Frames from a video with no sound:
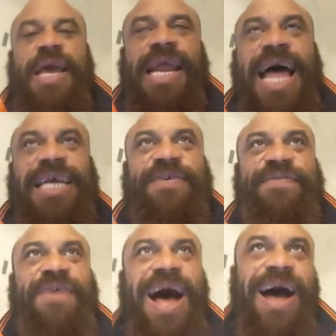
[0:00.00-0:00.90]
he likes to
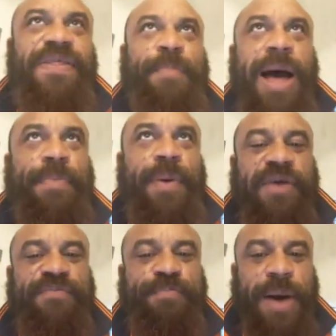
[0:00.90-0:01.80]
fight on the
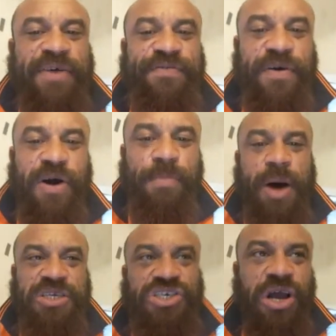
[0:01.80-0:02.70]
back foot,
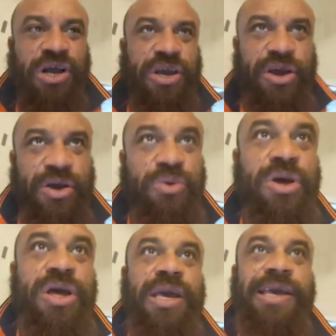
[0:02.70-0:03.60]
pot shot you,
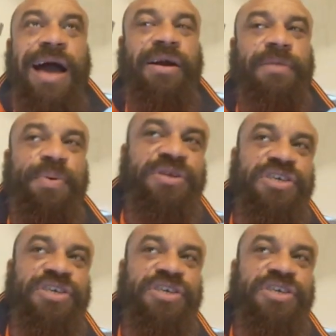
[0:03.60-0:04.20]
counter punch